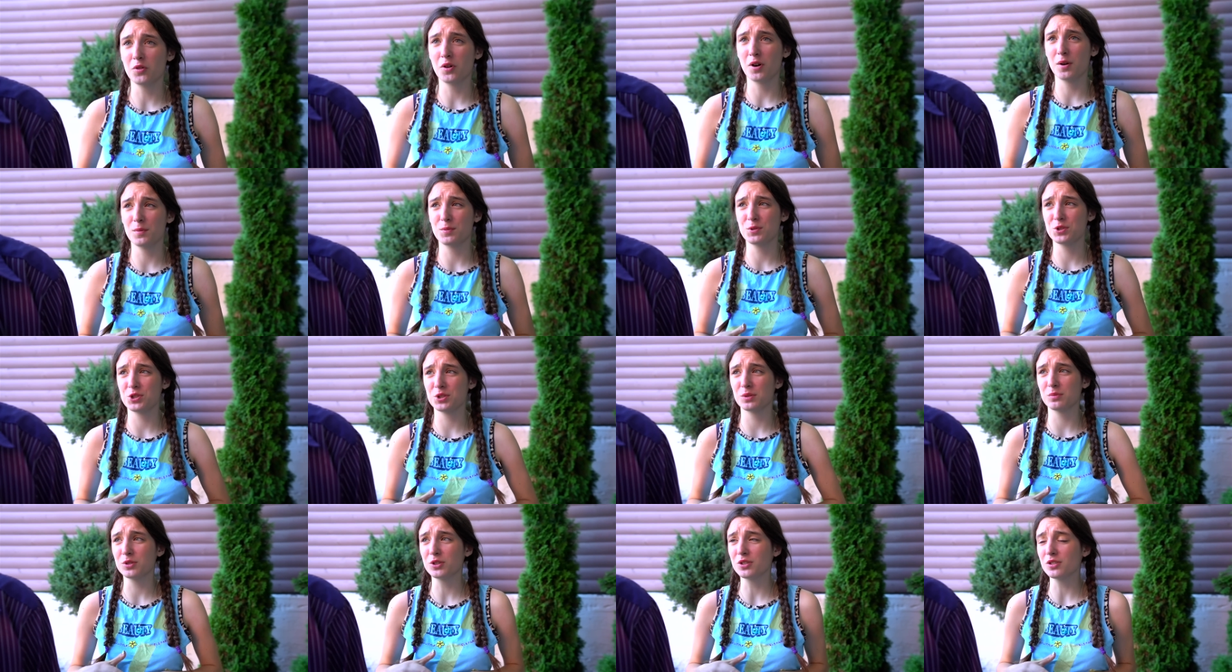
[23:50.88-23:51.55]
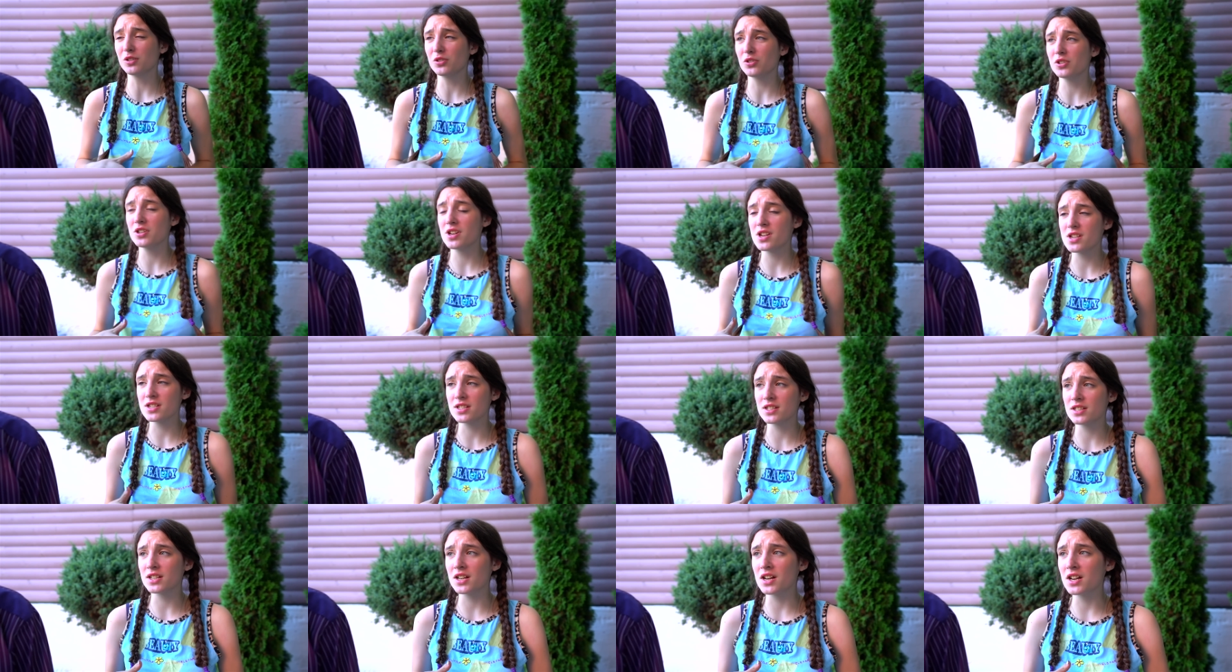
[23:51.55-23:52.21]
Because Chloe
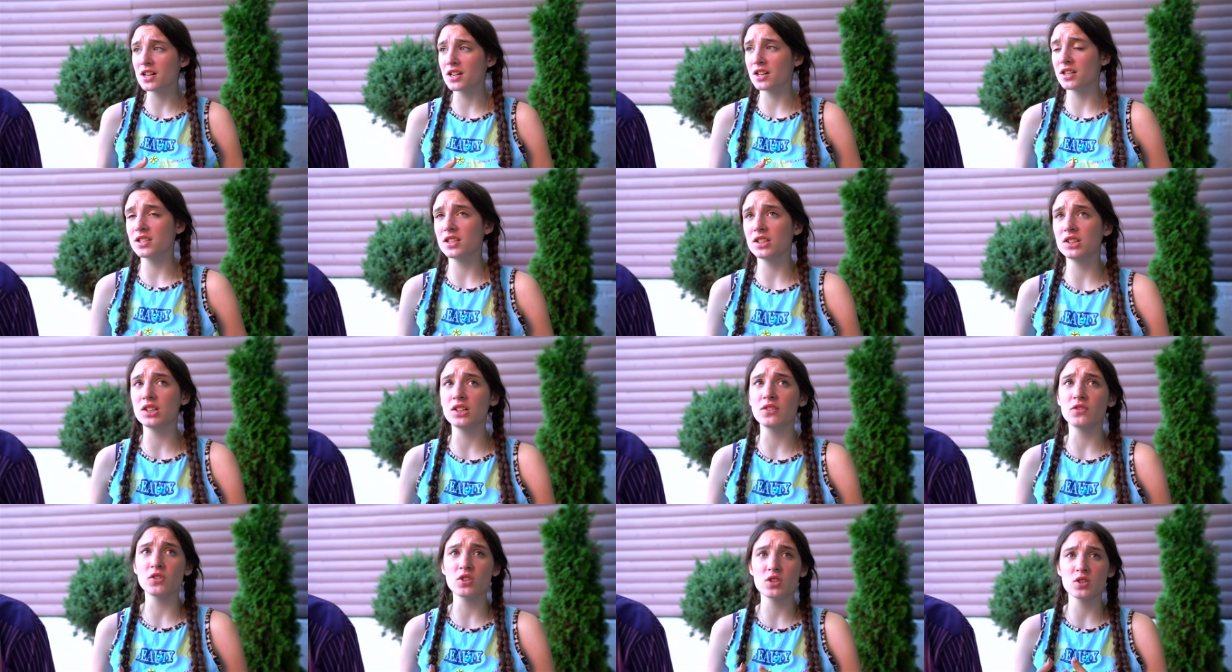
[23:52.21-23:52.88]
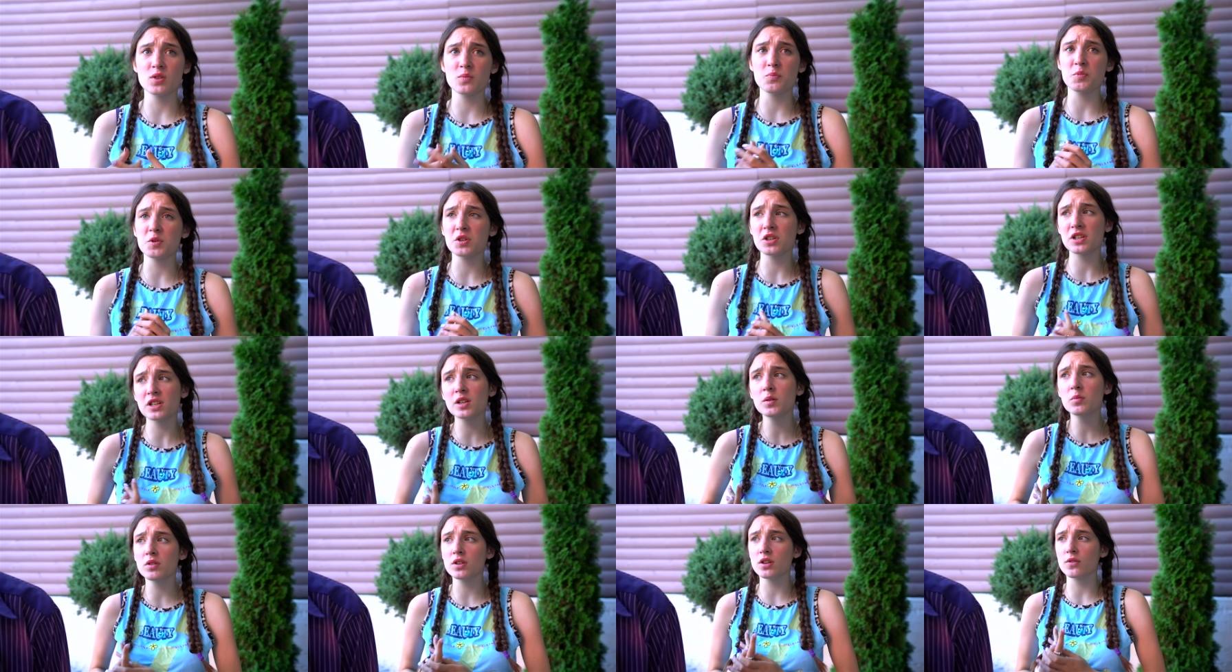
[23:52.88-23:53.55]
and Sarah locked me up in their
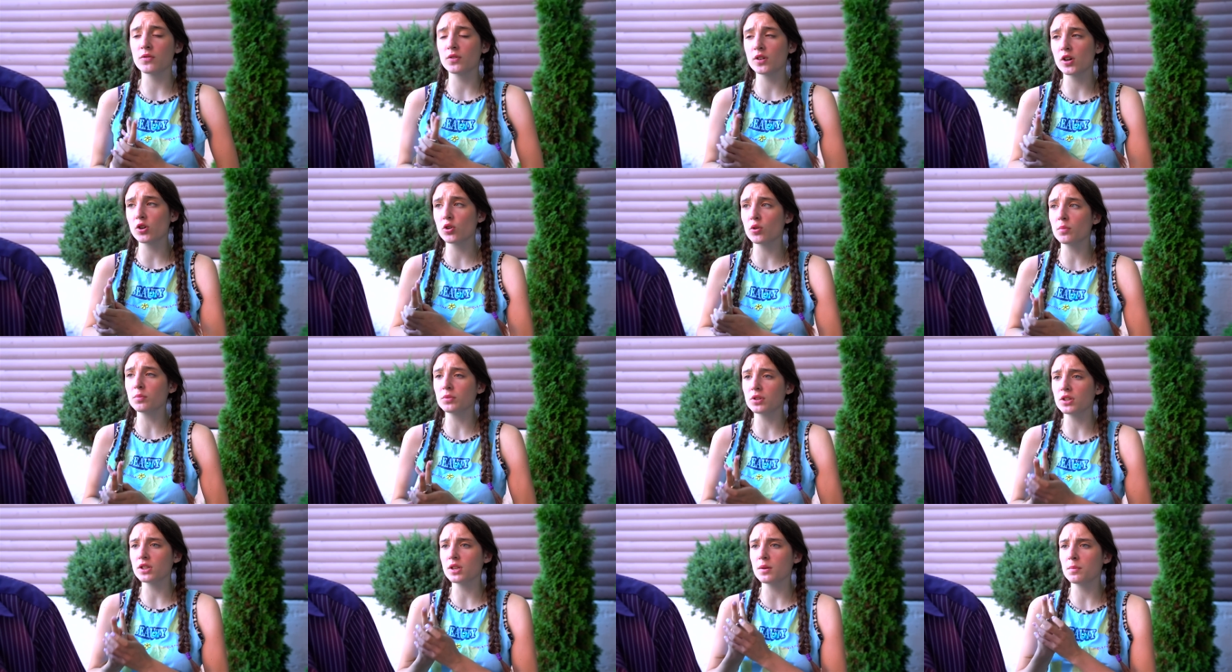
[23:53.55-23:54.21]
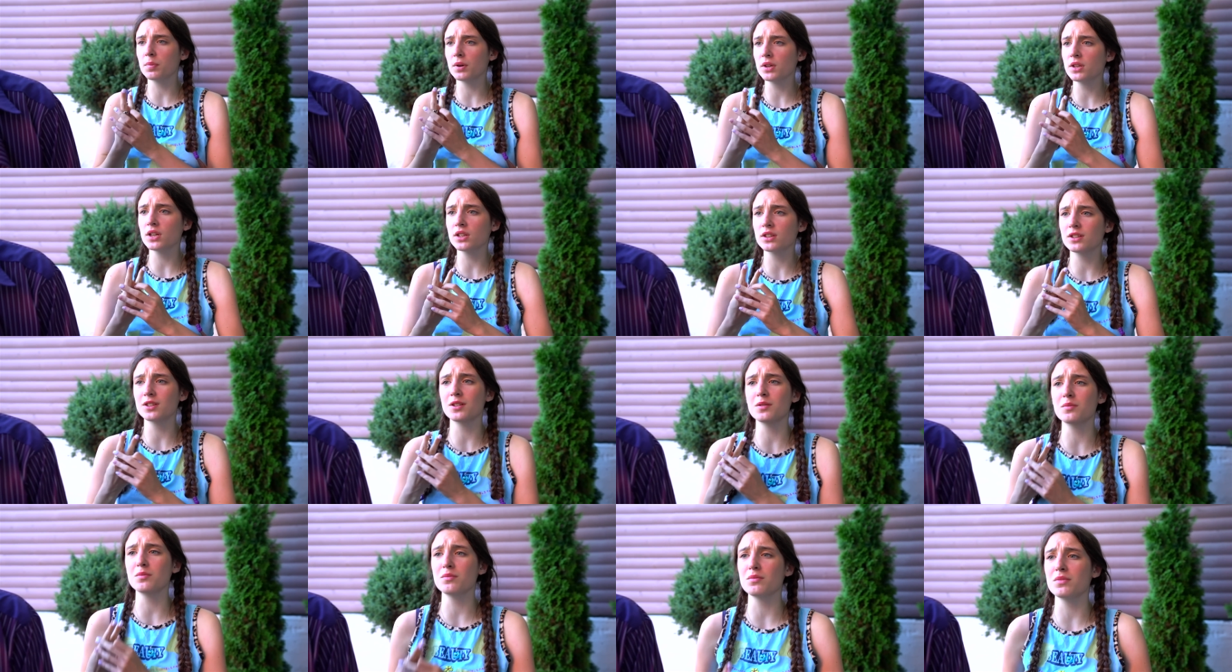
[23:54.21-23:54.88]
horrible secret
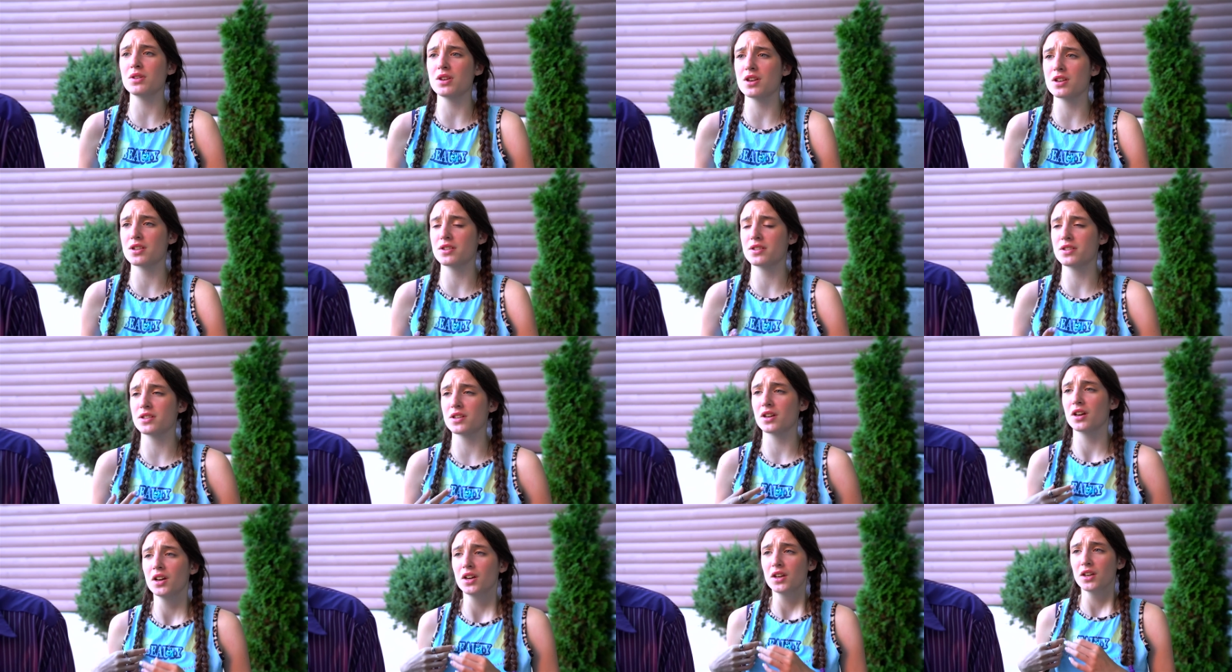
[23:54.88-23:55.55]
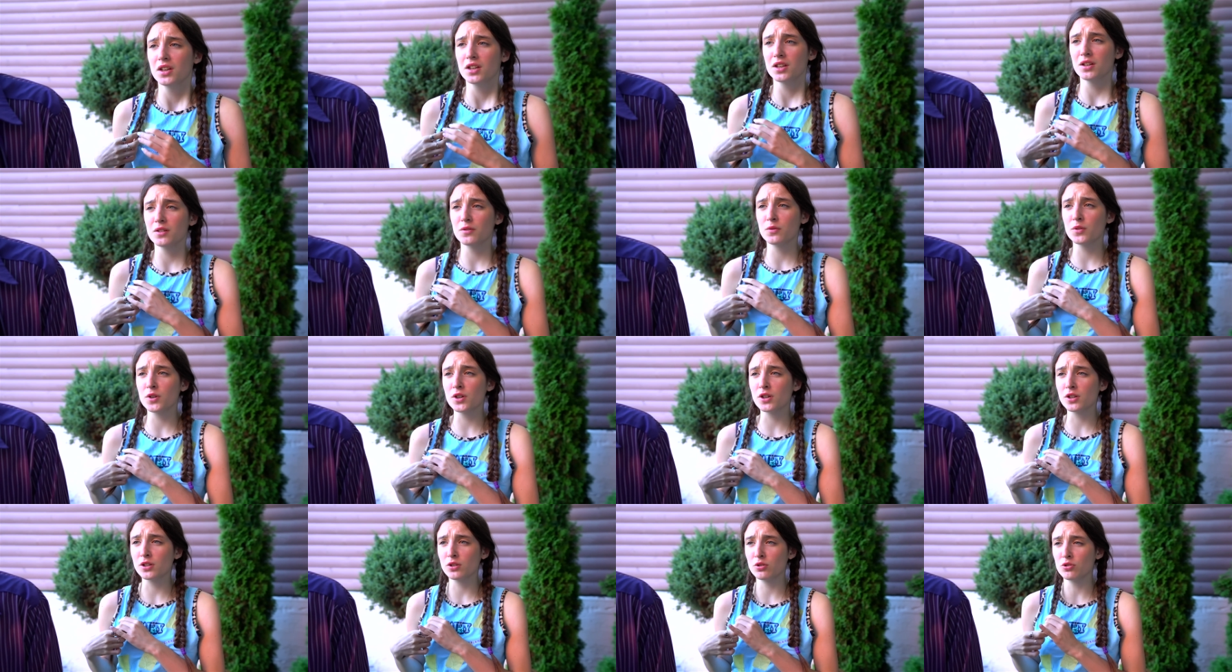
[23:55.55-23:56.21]
place. And
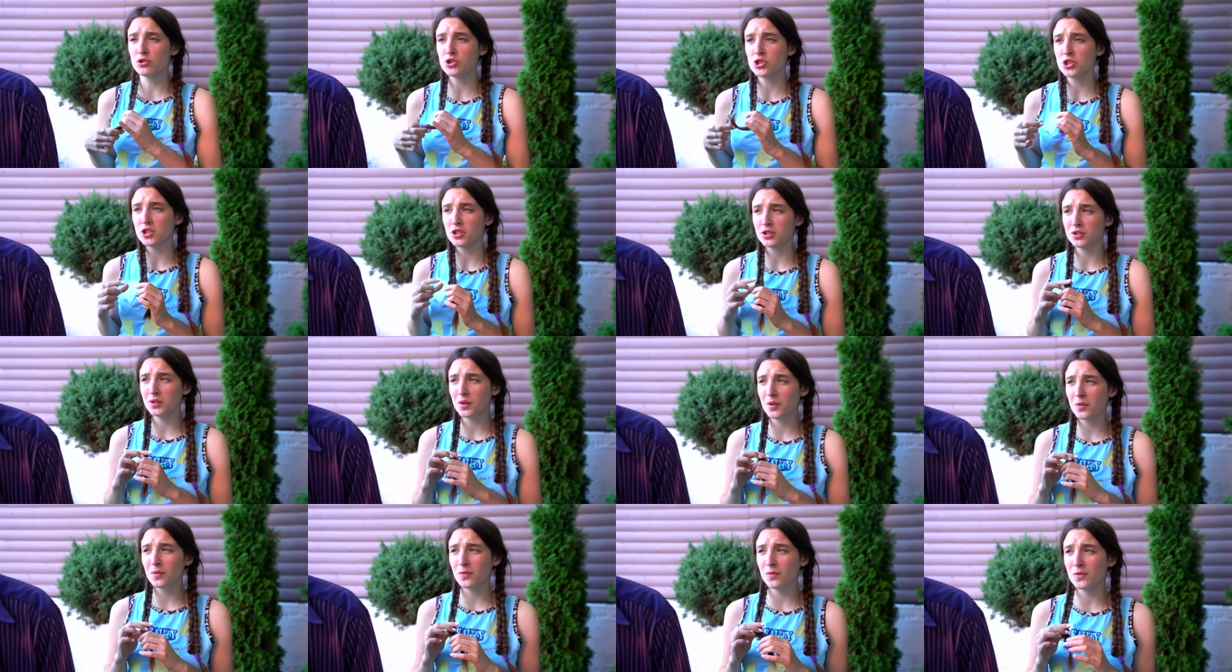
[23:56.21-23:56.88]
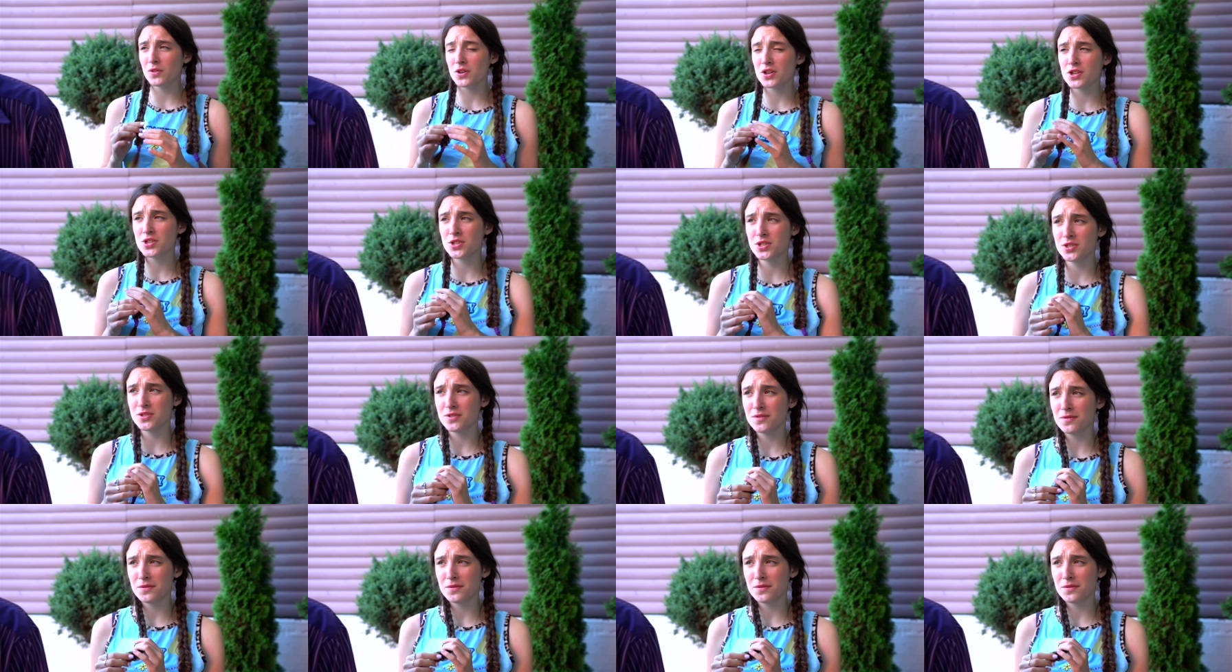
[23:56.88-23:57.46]
then they turned off all the